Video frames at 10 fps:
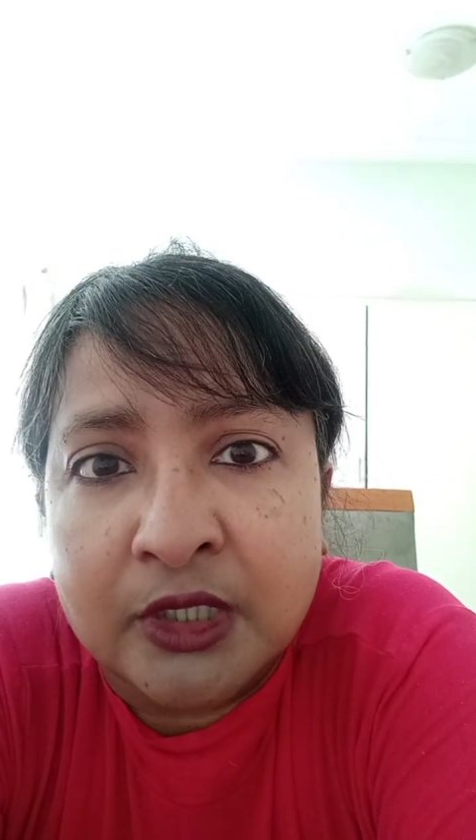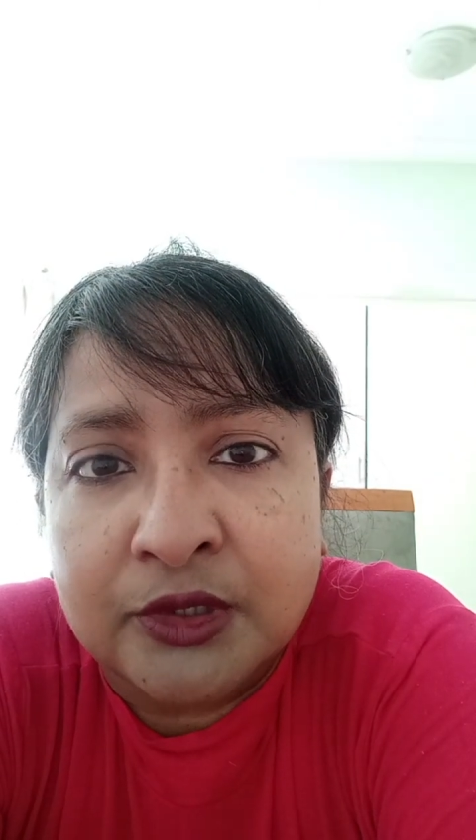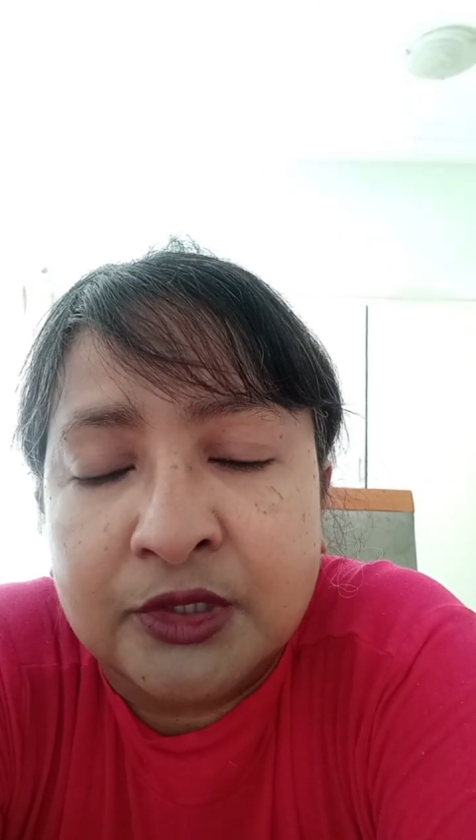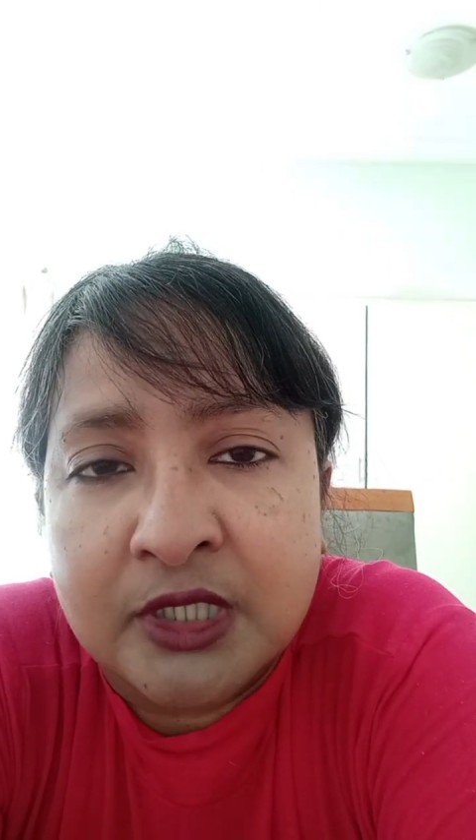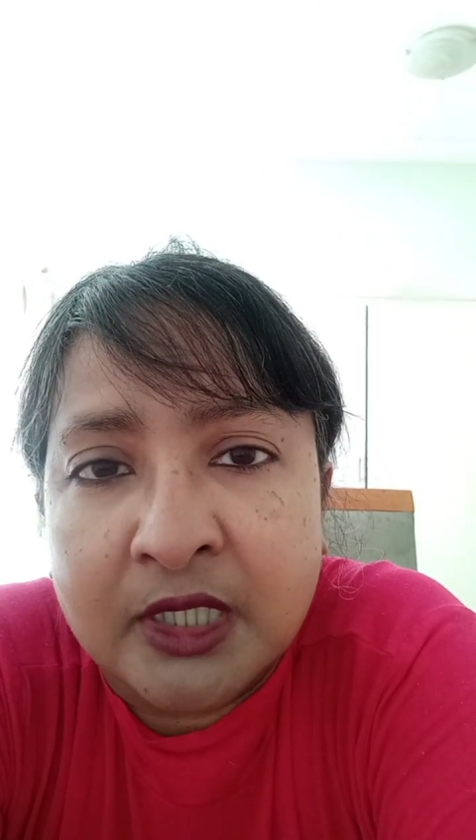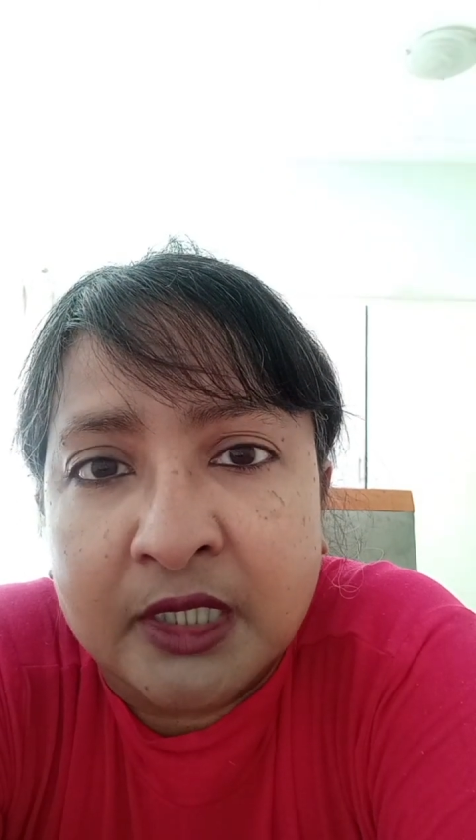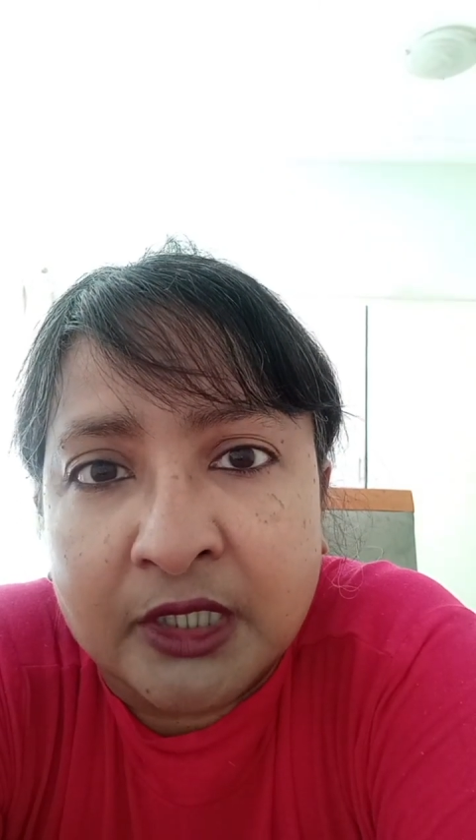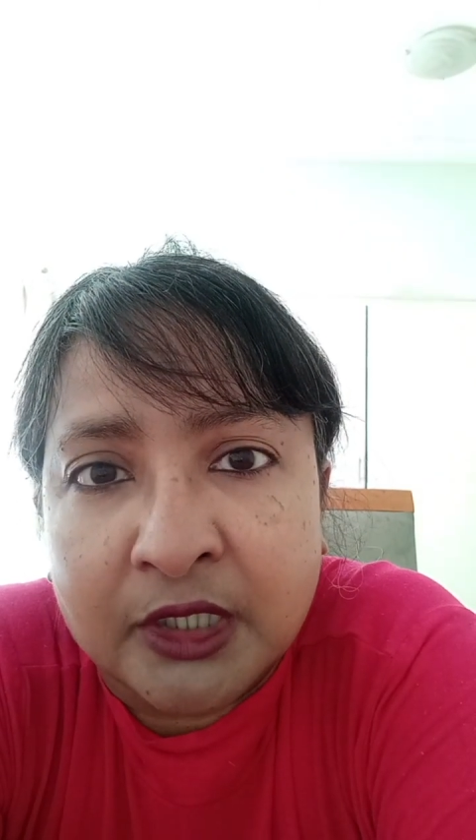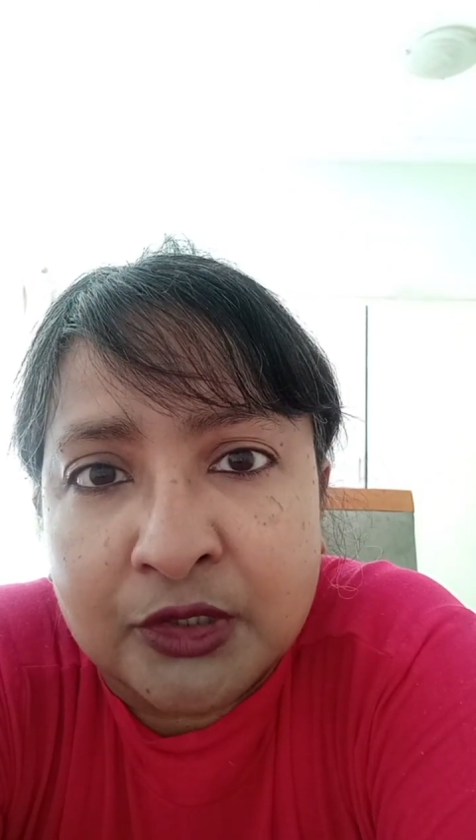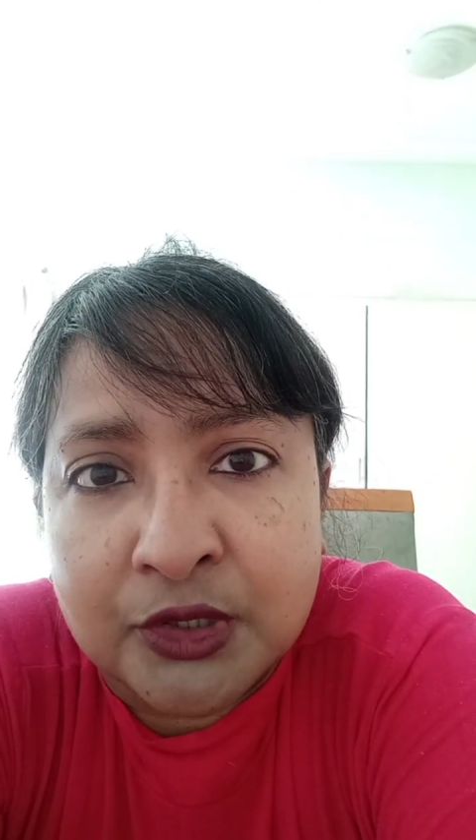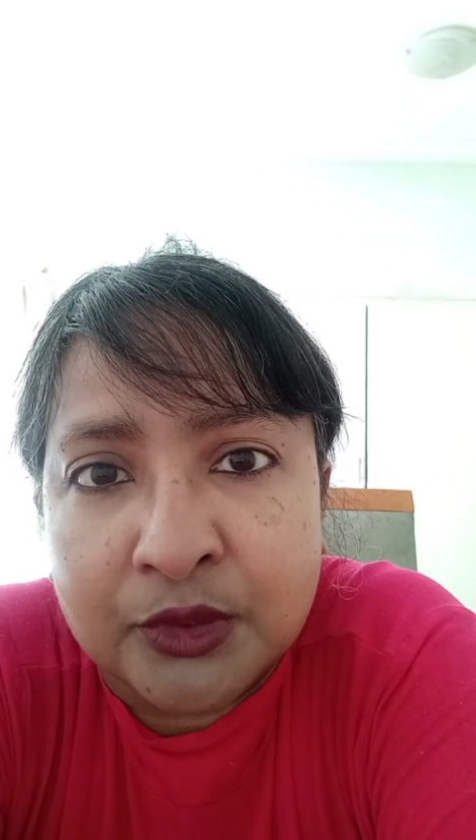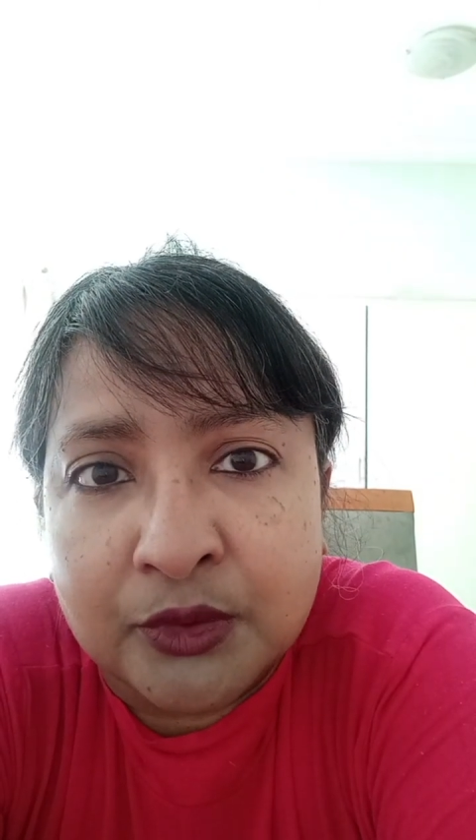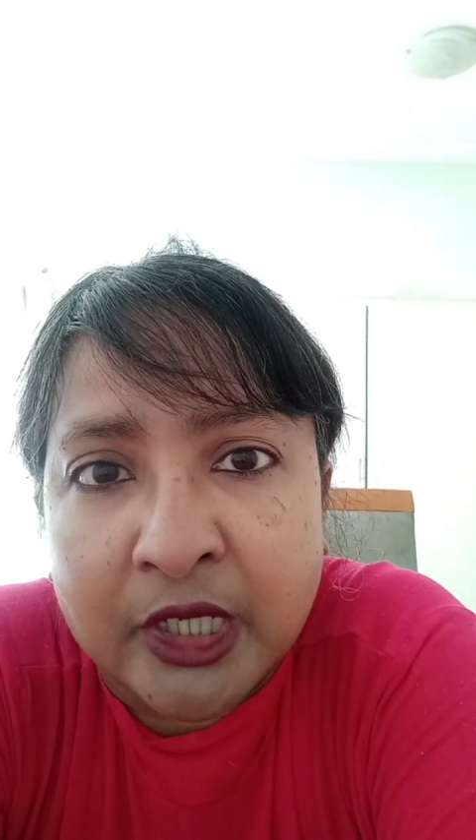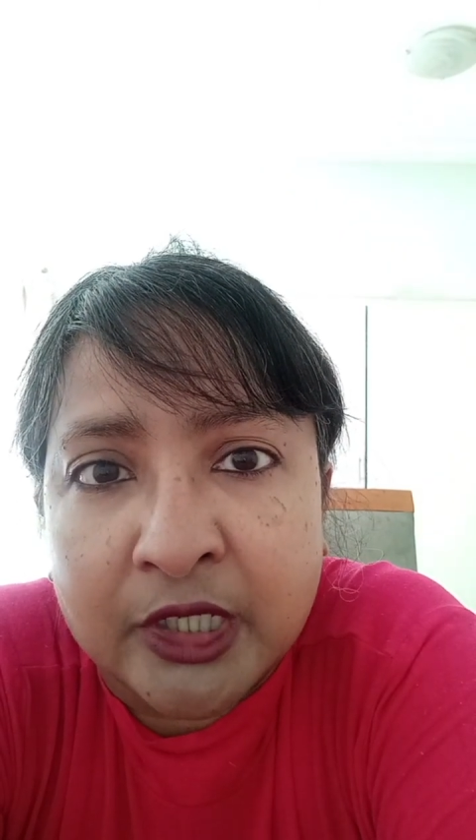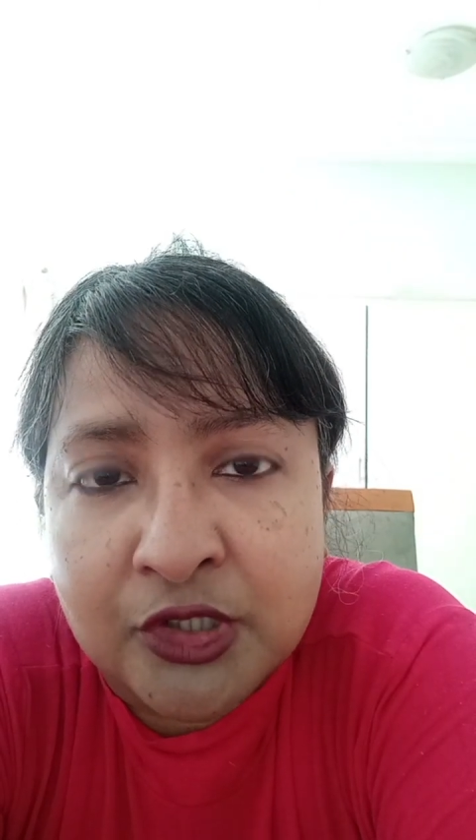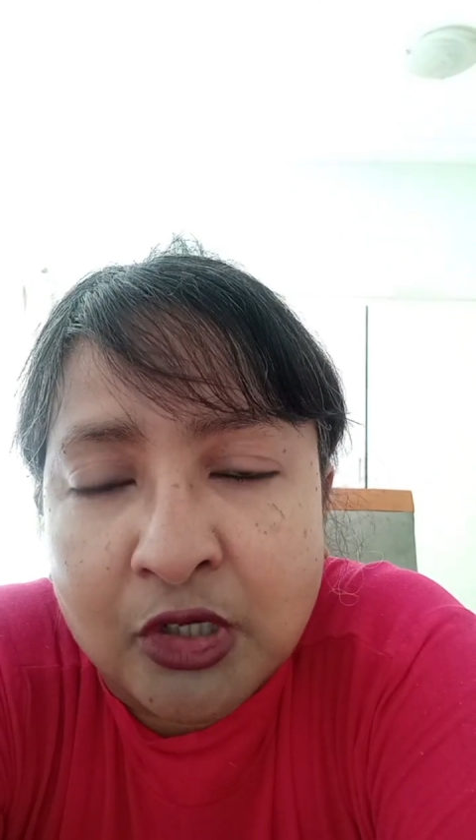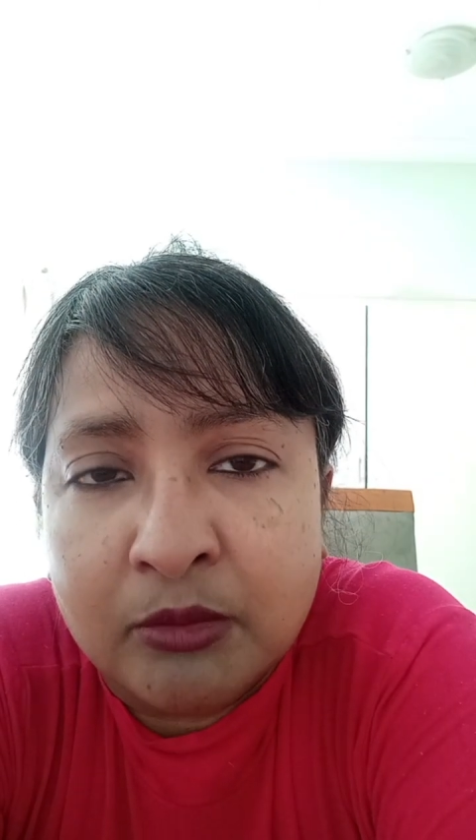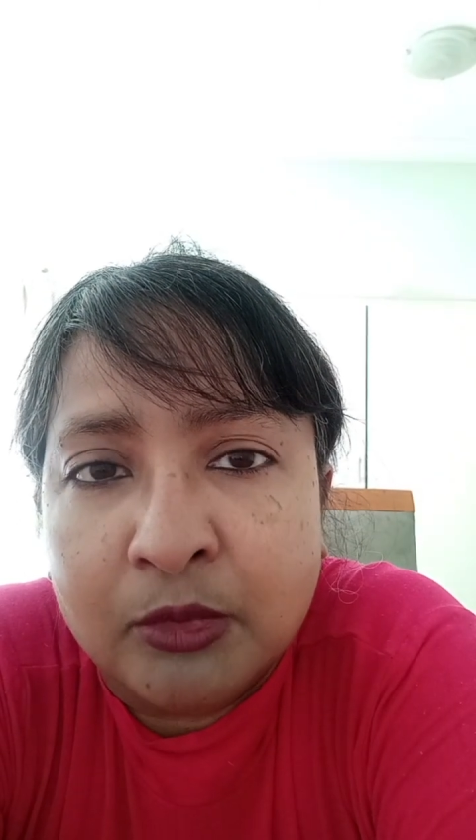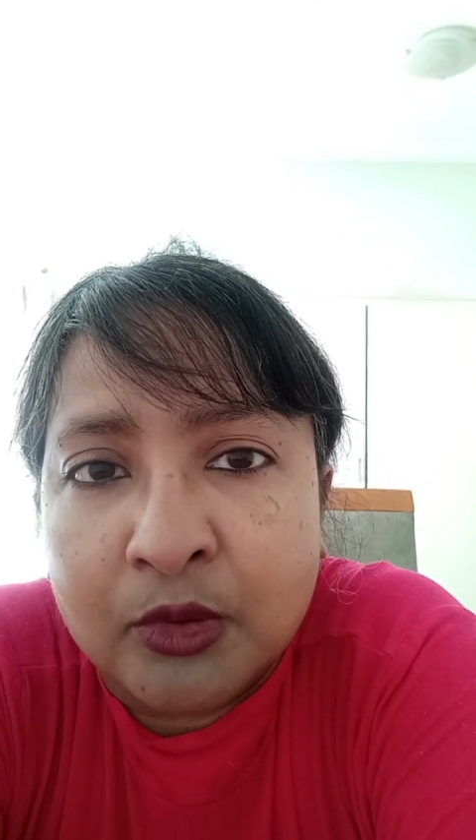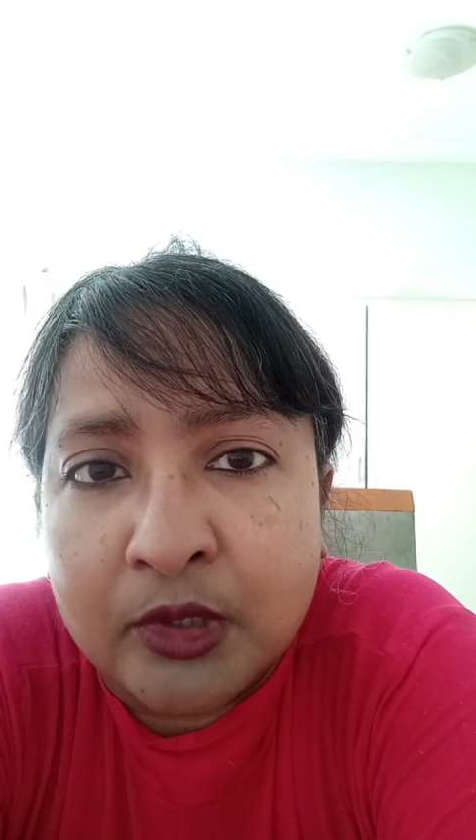to turn into a
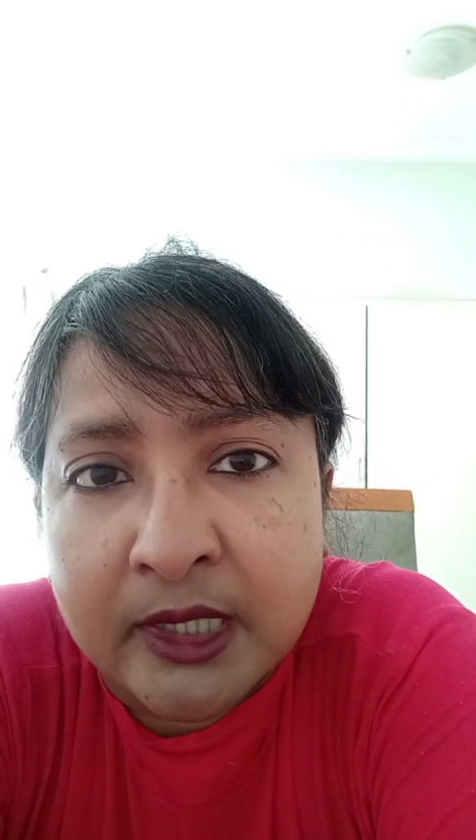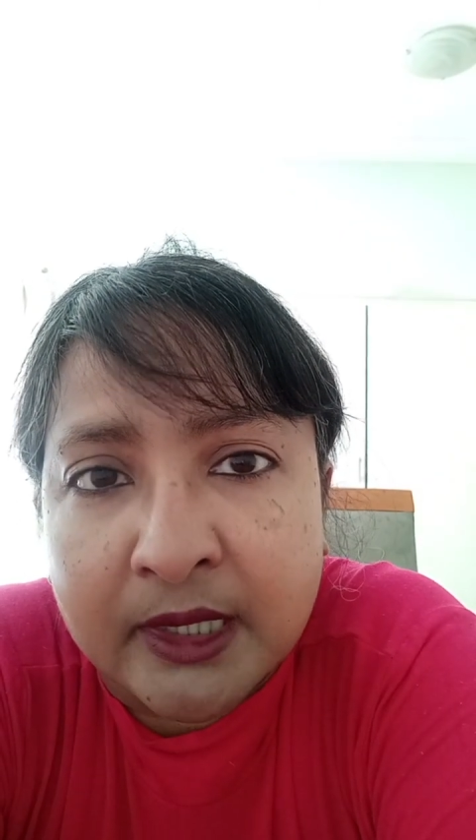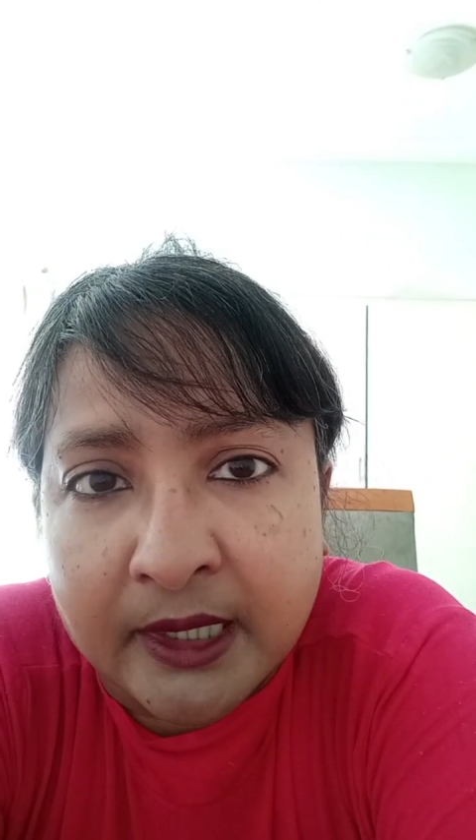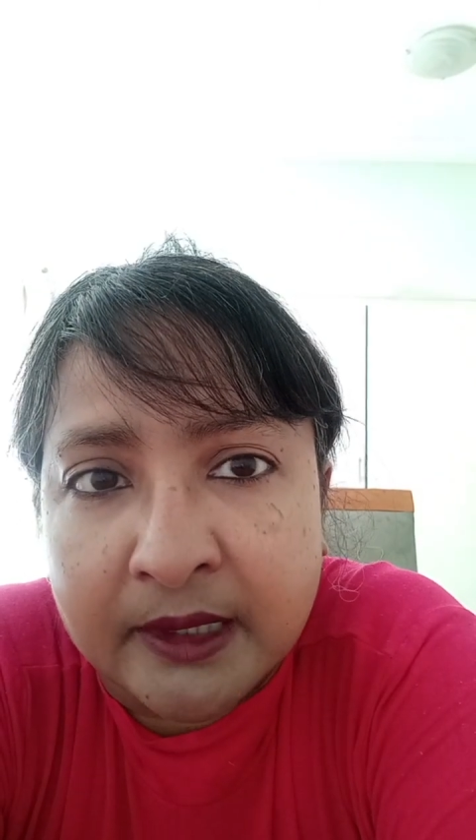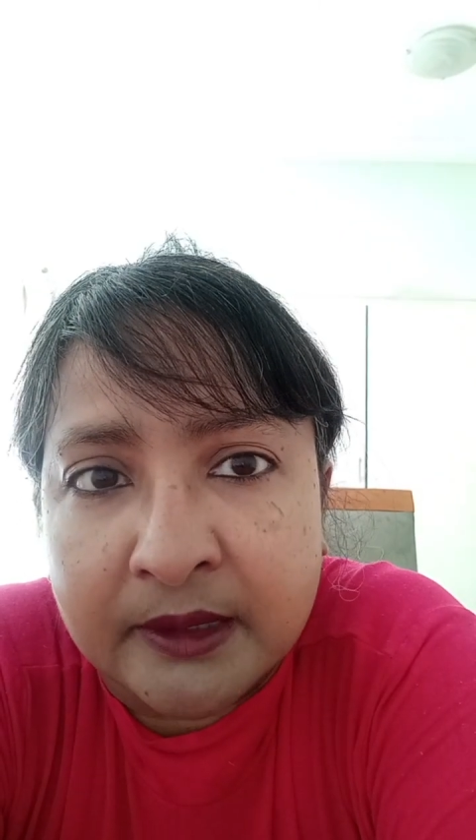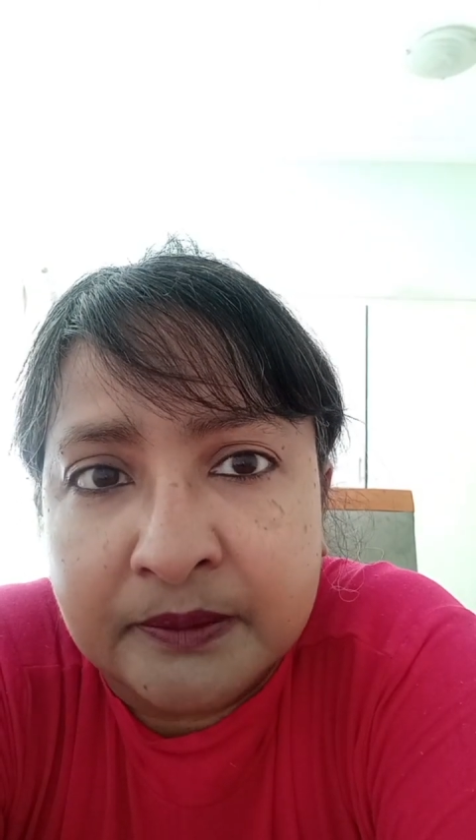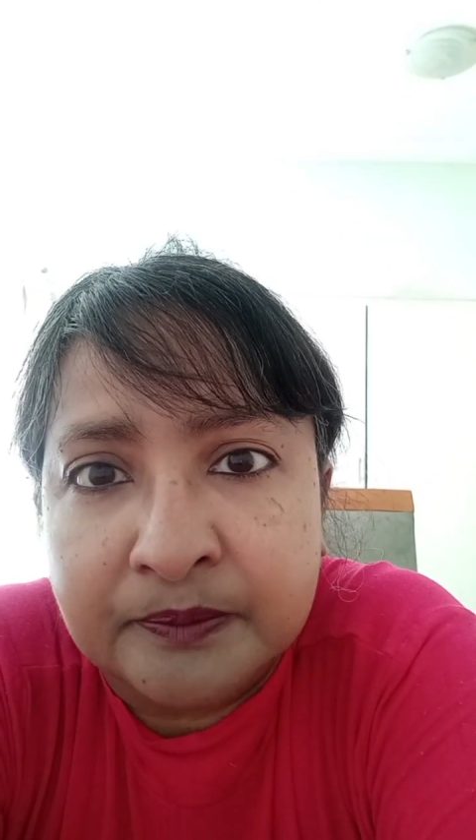job or career.